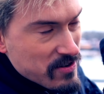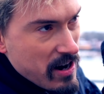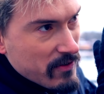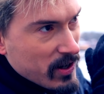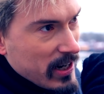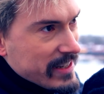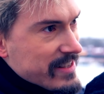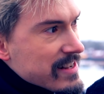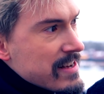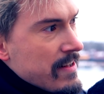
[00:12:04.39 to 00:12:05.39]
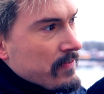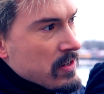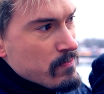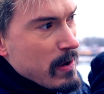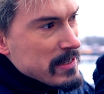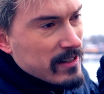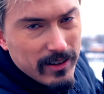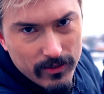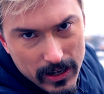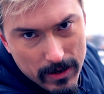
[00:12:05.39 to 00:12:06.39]
The driver is
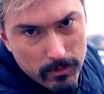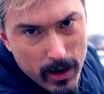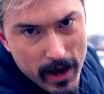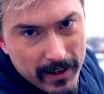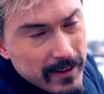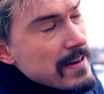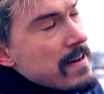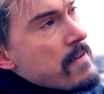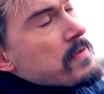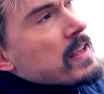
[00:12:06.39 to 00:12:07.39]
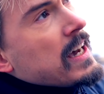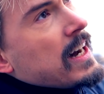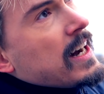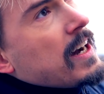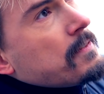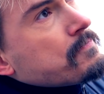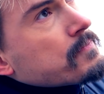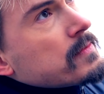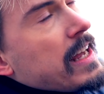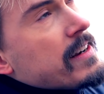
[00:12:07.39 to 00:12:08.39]
basically flying blind.
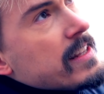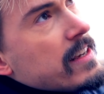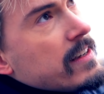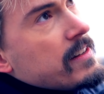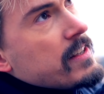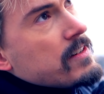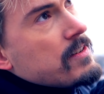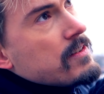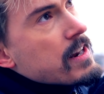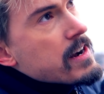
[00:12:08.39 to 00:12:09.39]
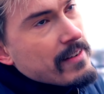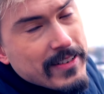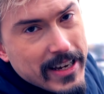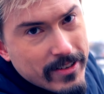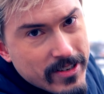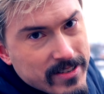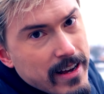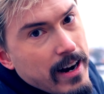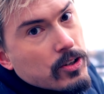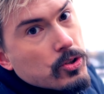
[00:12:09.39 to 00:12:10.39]
And the navigator is
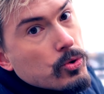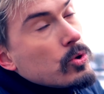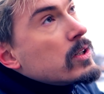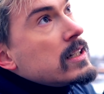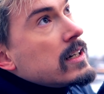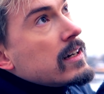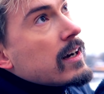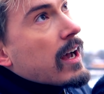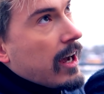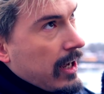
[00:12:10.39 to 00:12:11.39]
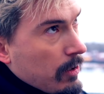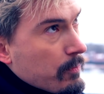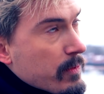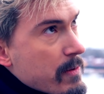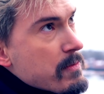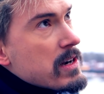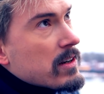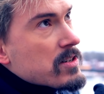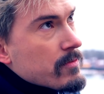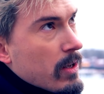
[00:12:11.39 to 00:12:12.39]
there to help them,
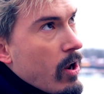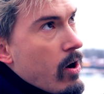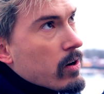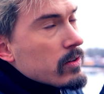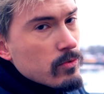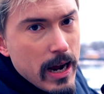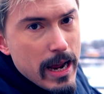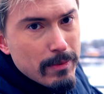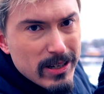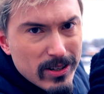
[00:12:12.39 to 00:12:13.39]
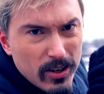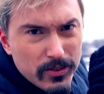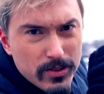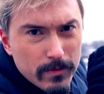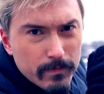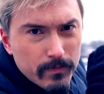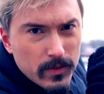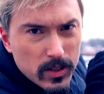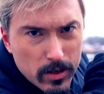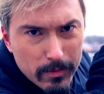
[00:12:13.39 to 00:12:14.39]
nudge them along the way, but not
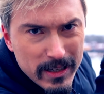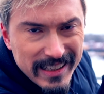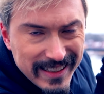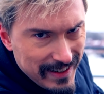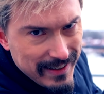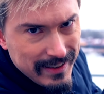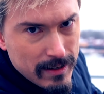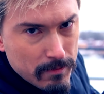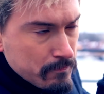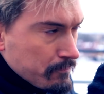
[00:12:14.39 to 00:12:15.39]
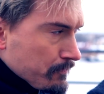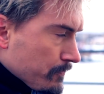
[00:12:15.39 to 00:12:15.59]
completely guide them.